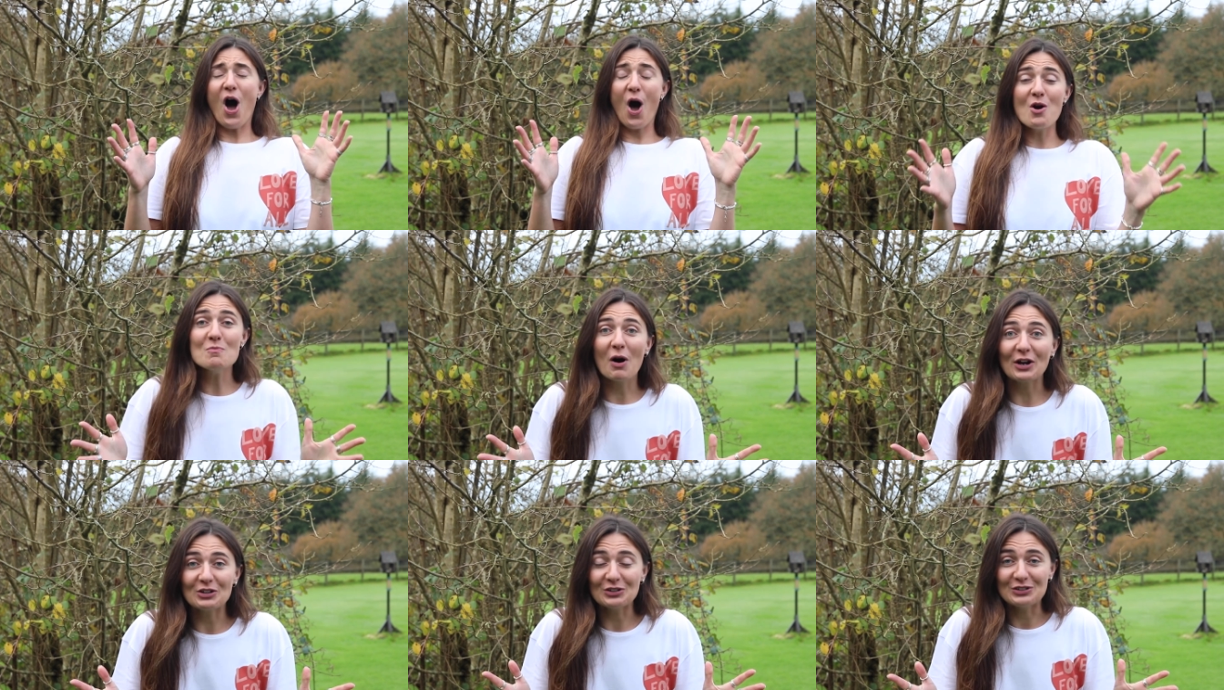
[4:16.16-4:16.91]
Oh
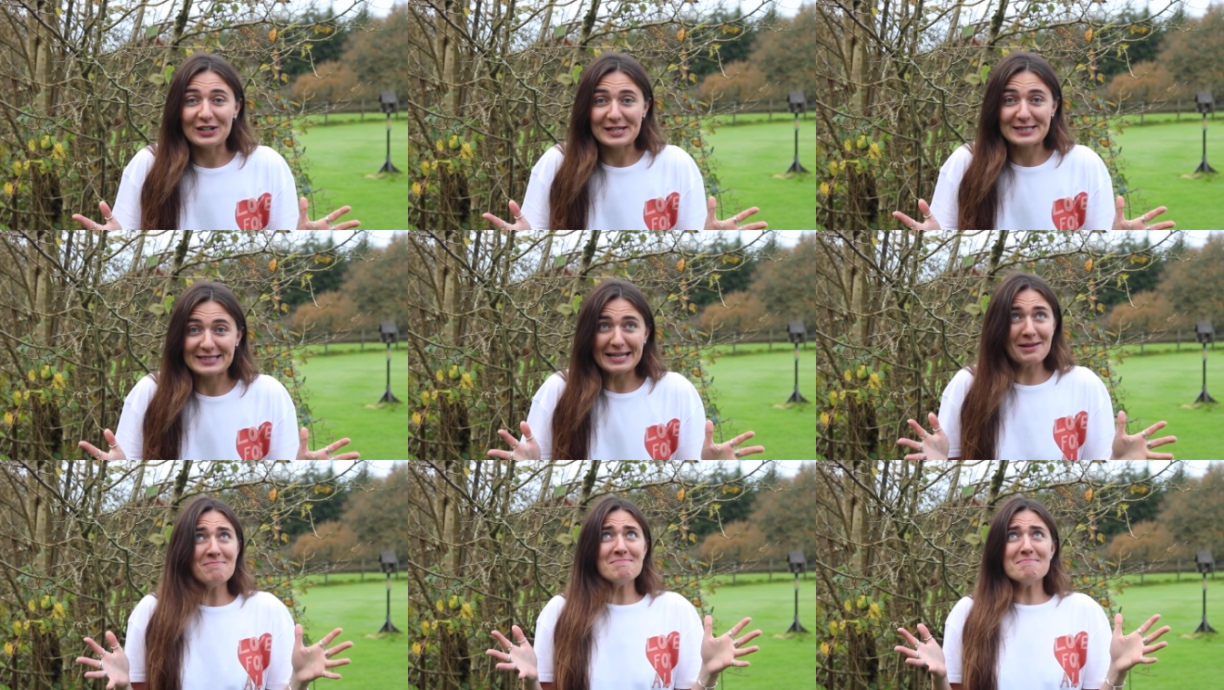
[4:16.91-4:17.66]
my goodness,
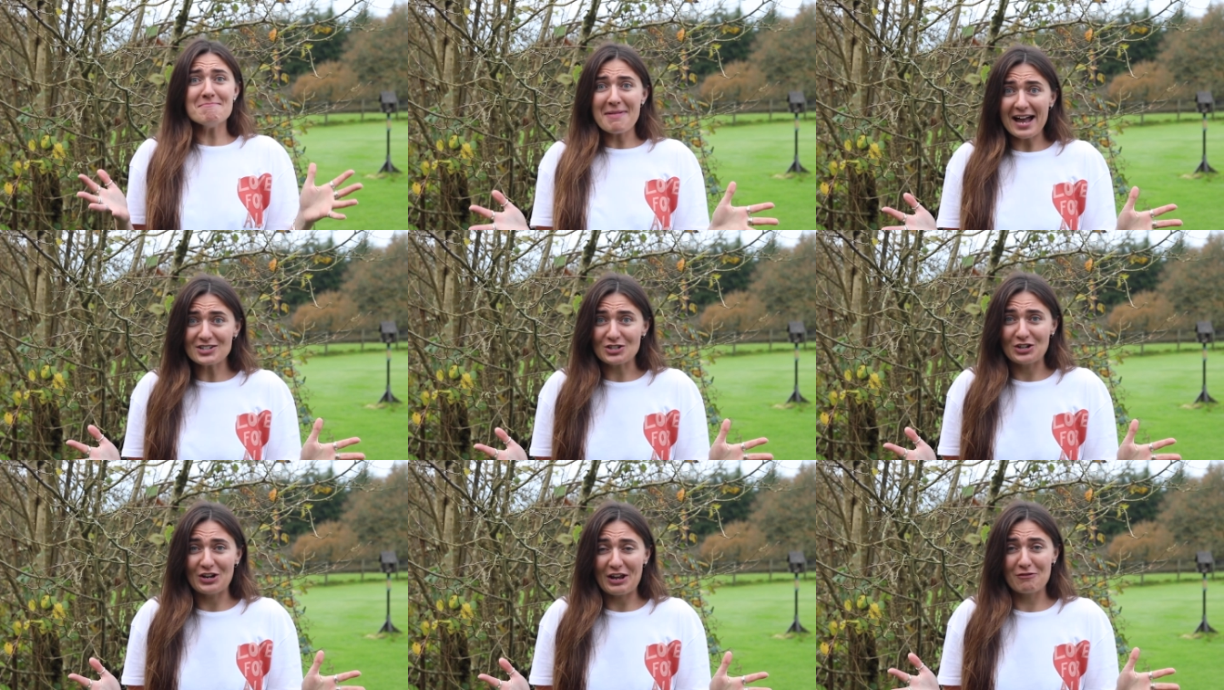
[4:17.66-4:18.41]

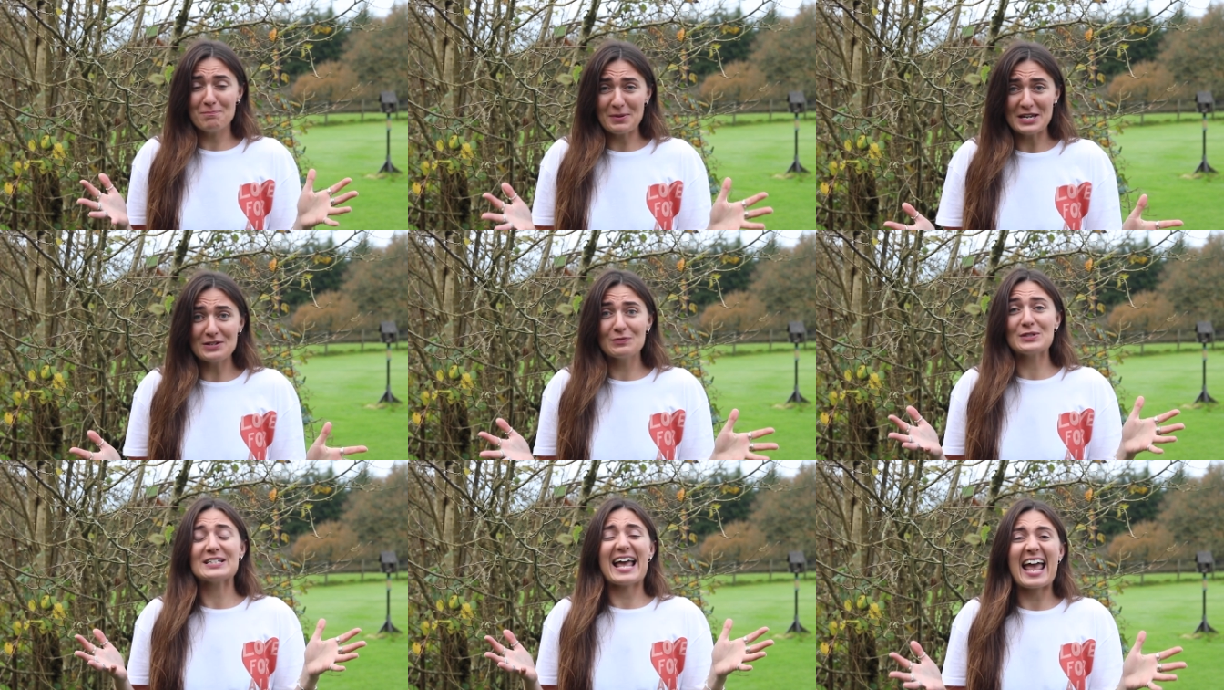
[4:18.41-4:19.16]
imagine if
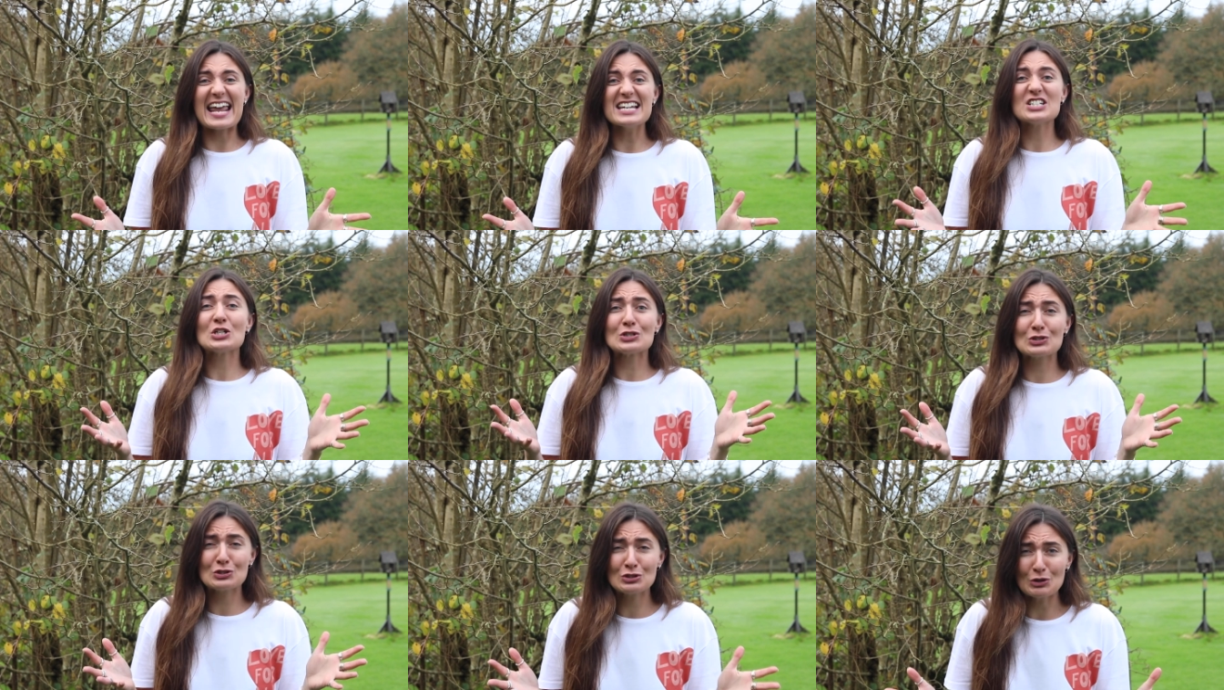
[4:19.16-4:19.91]
beavers ate
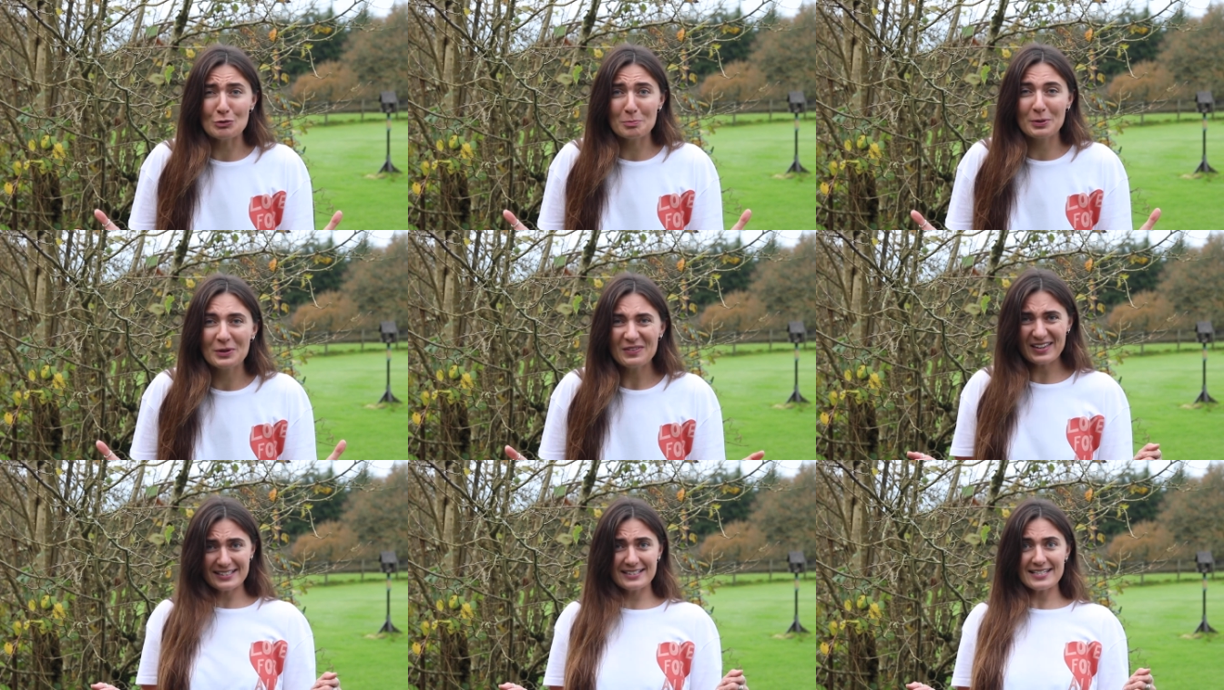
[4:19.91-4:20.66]
soup.
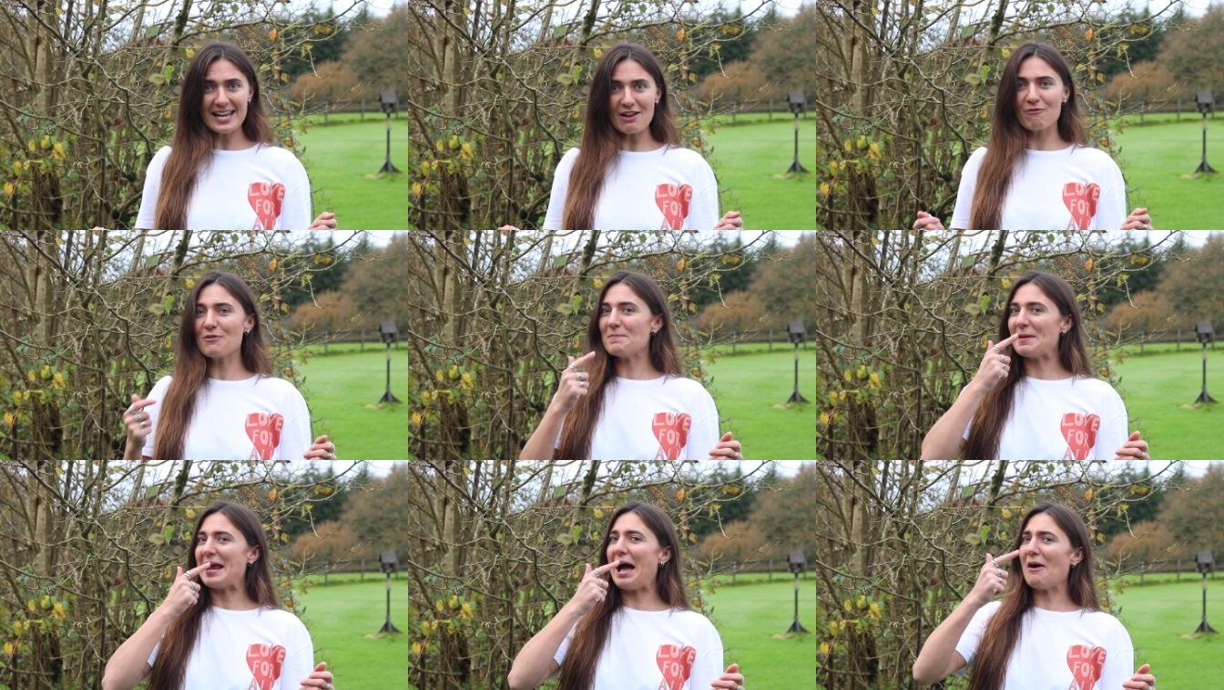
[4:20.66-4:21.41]
Their teeth
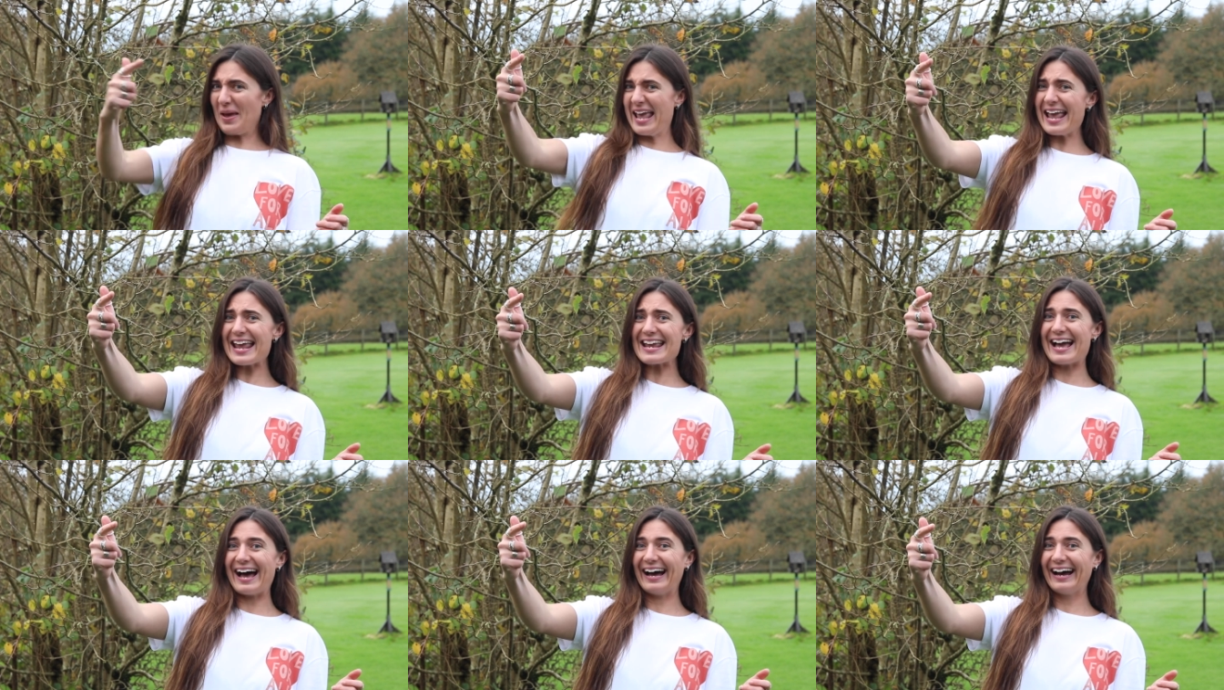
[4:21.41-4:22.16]
would be out
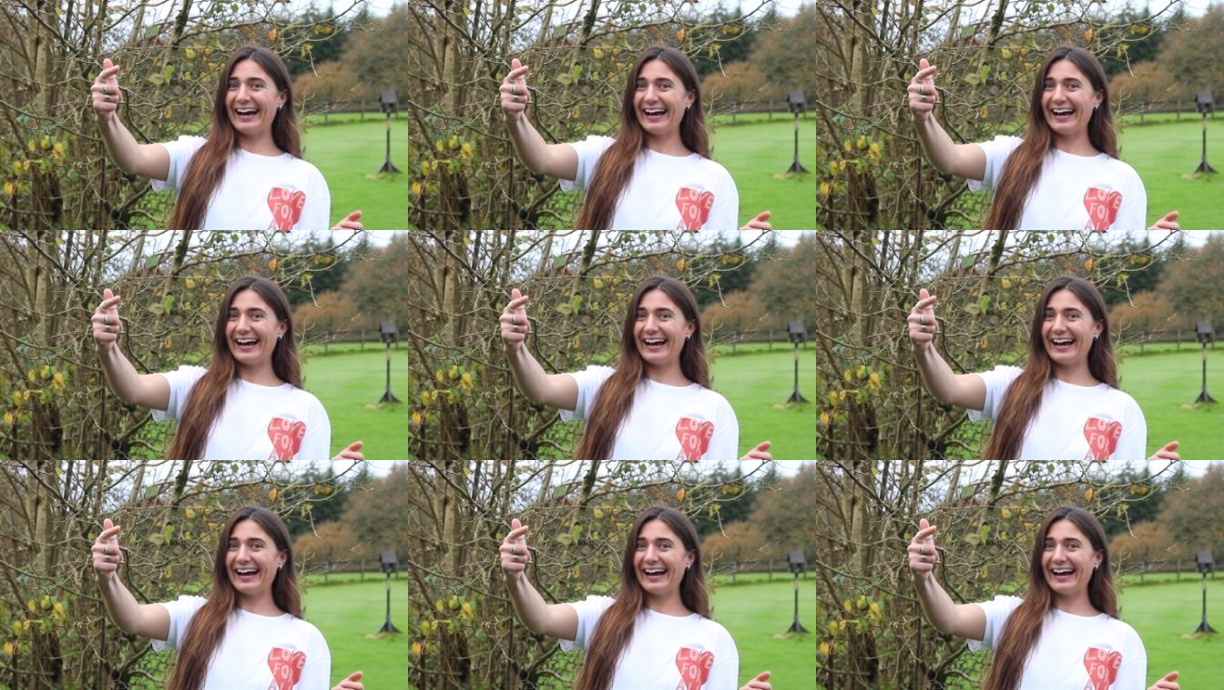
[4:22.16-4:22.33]
here.